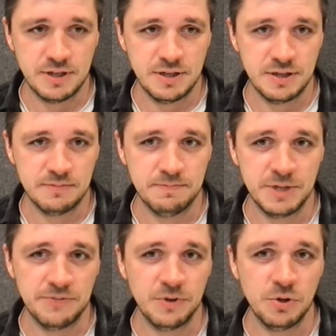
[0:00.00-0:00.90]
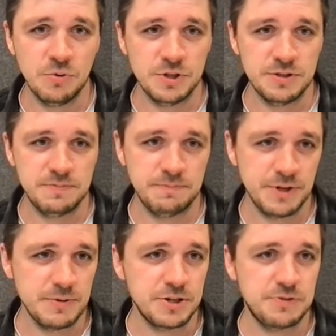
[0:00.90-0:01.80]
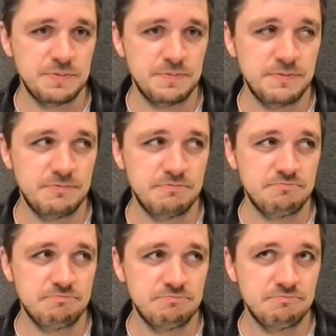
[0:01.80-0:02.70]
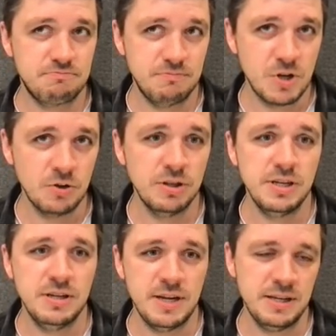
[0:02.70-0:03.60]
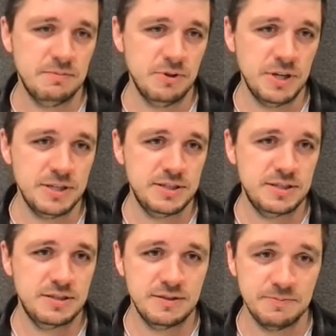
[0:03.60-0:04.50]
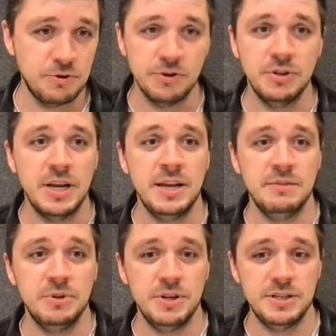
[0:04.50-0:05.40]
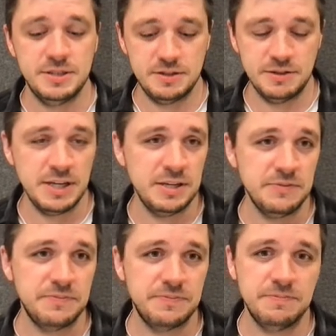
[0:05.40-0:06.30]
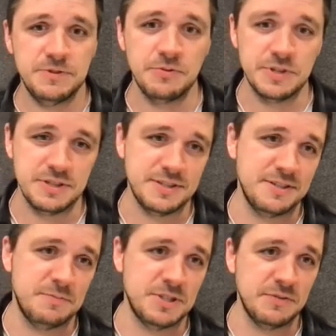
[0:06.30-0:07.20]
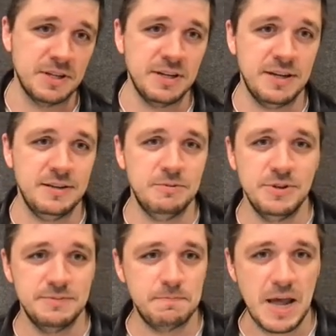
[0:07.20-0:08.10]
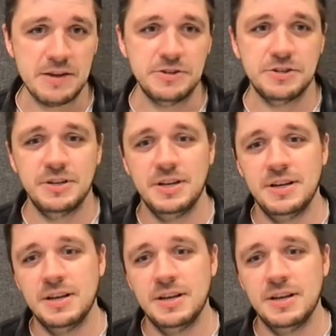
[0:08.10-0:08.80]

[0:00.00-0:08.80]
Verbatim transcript: Metaflow was pretty much only AWS, support only AWS native services, and specifically AWS batch